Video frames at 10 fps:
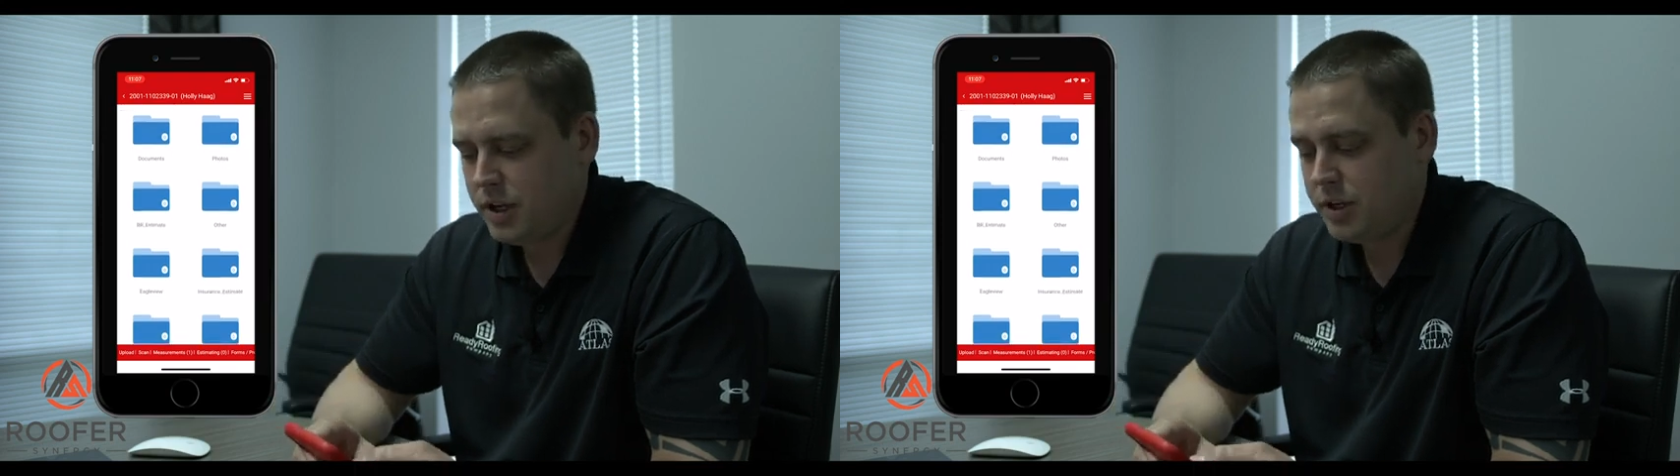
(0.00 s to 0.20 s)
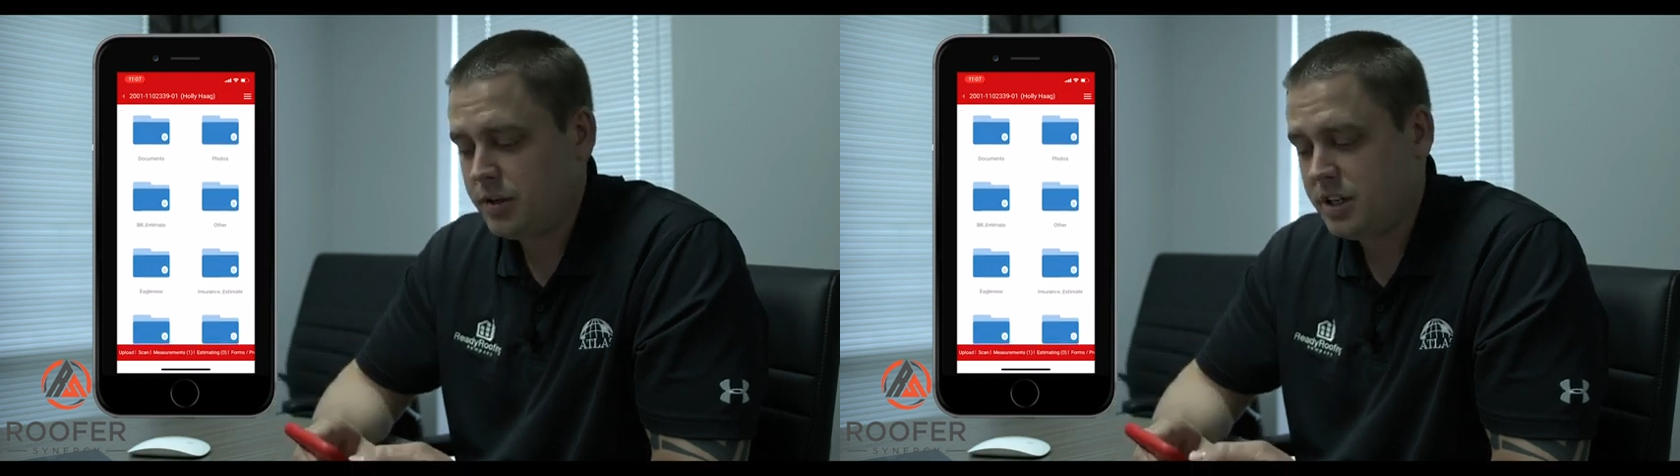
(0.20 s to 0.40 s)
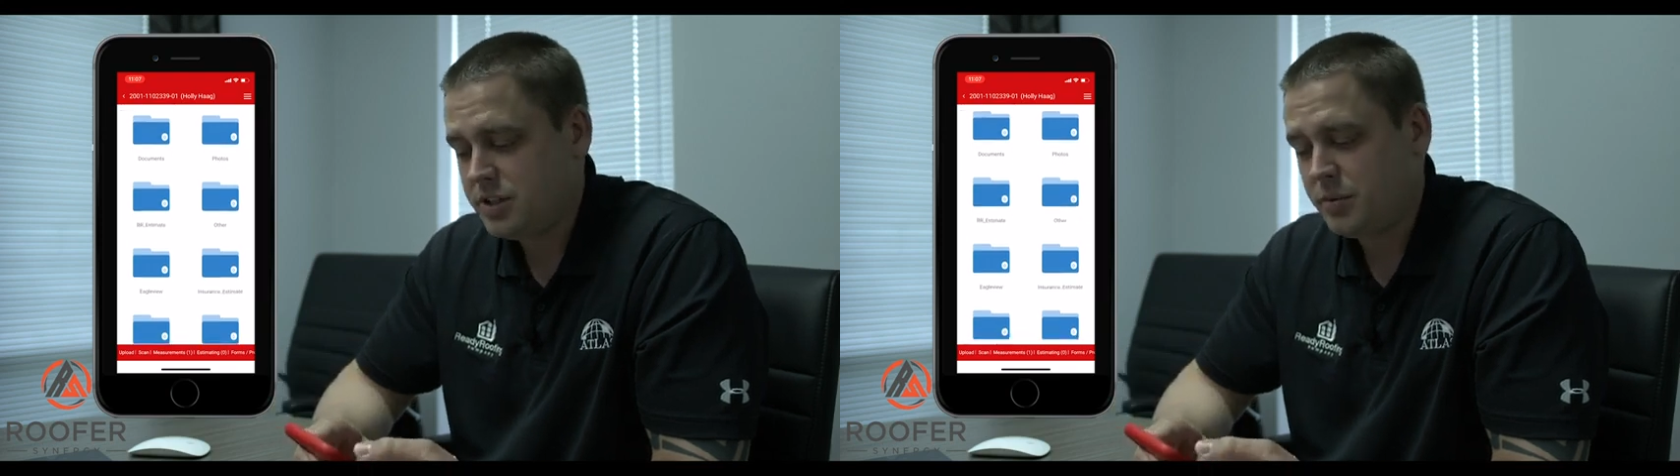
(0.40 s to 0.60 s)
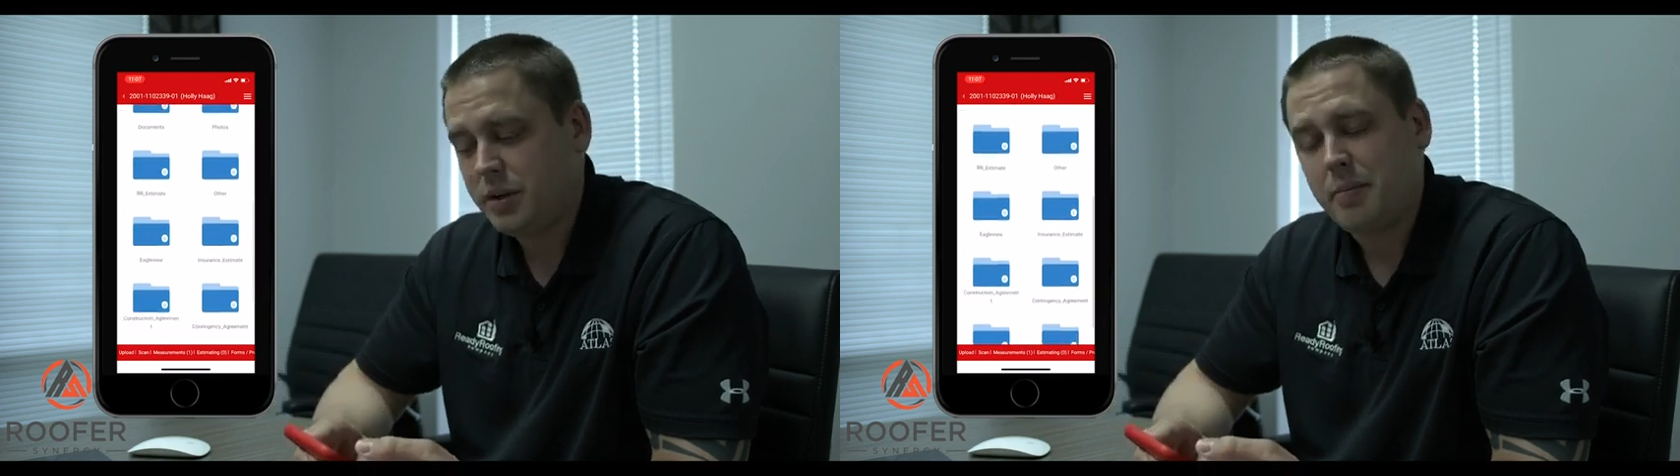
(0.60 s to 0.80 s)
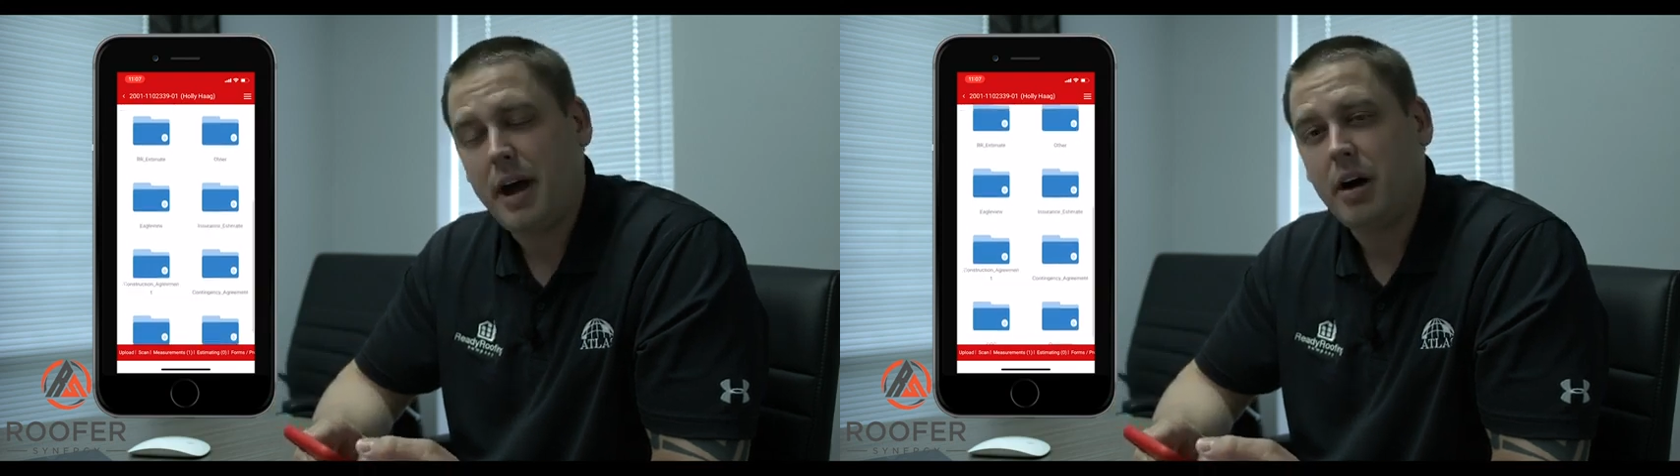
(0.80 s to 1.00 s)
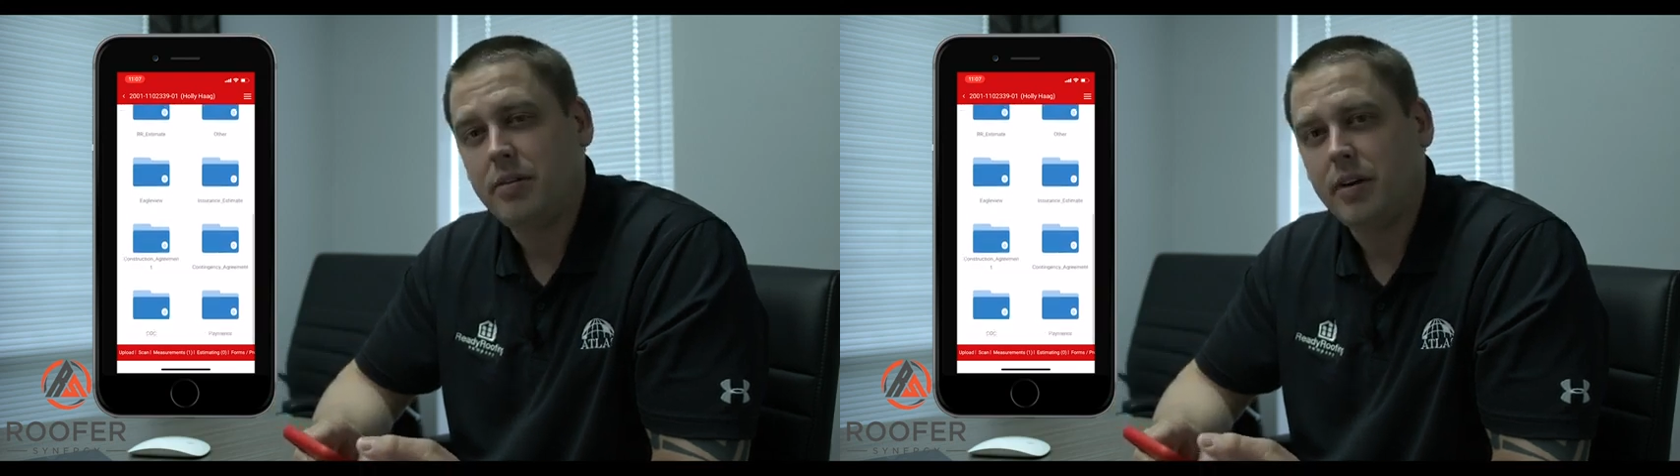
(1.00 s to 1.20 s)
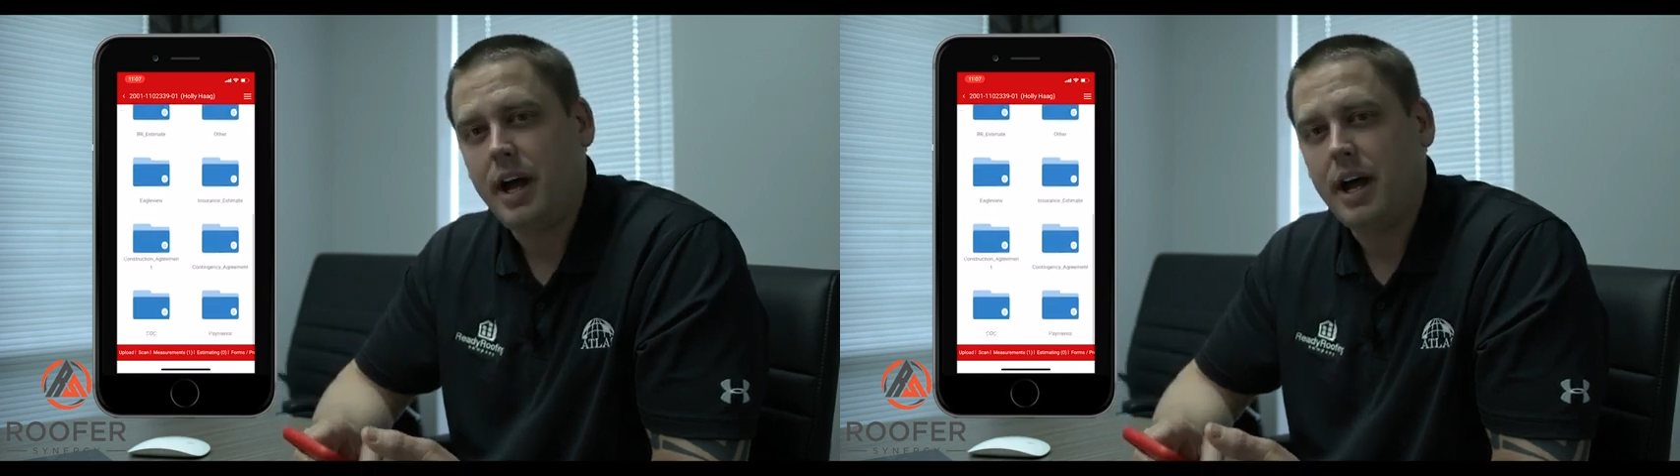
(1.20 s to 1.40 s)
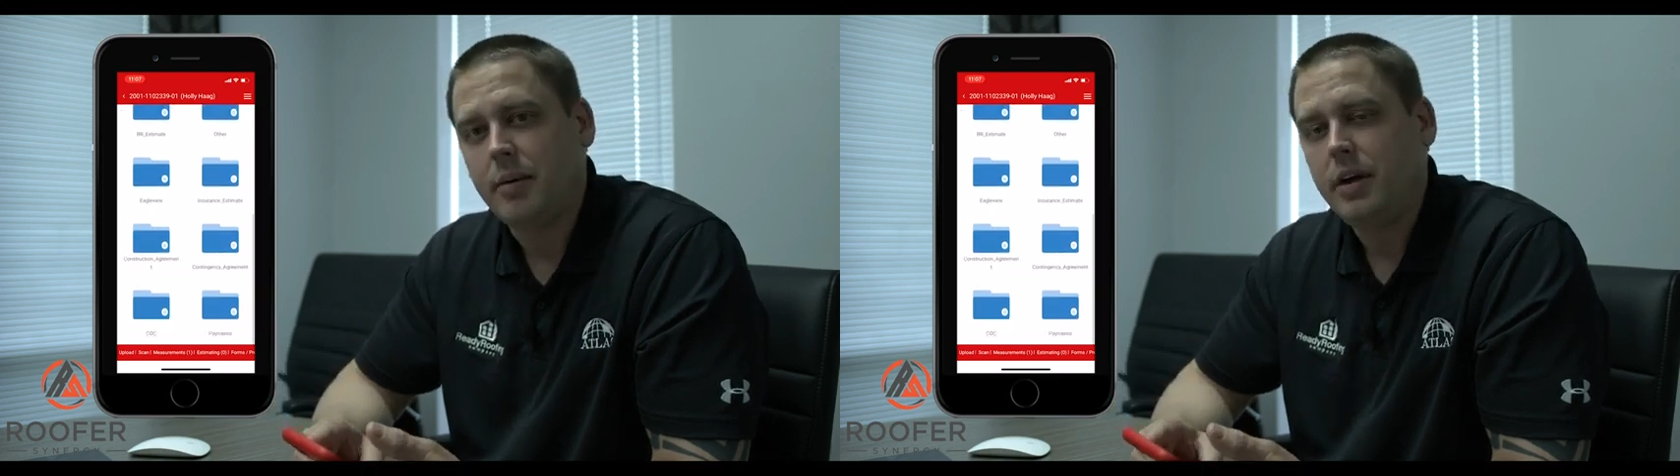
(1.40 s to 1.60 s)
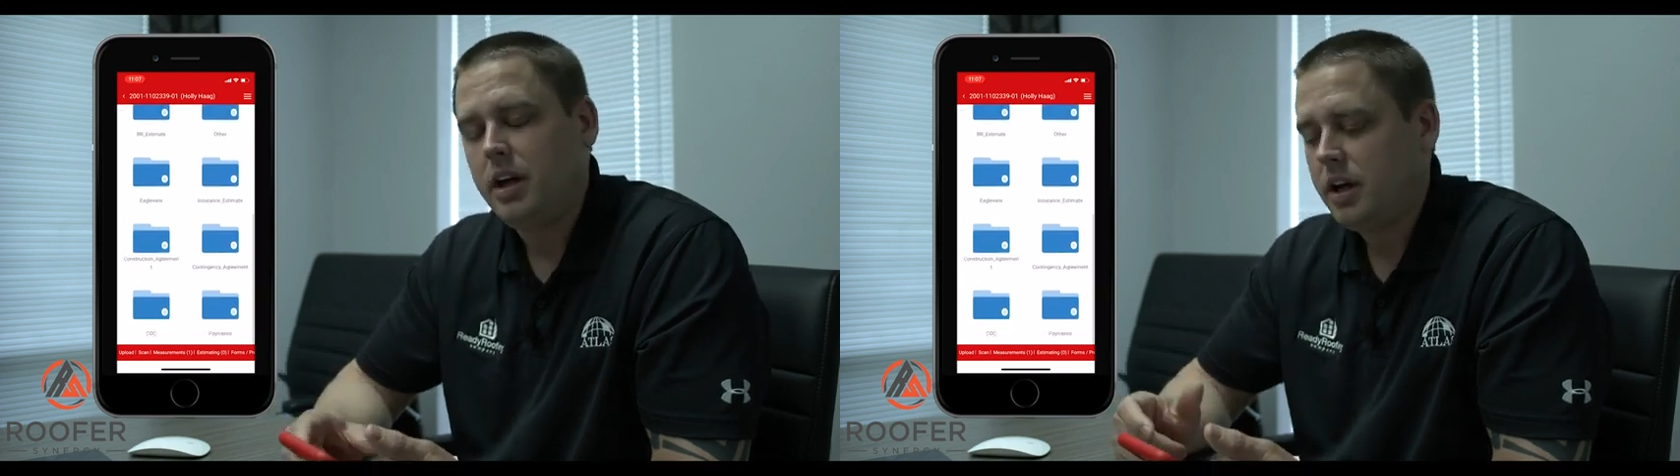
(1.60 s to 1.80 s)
It's a really powerful app.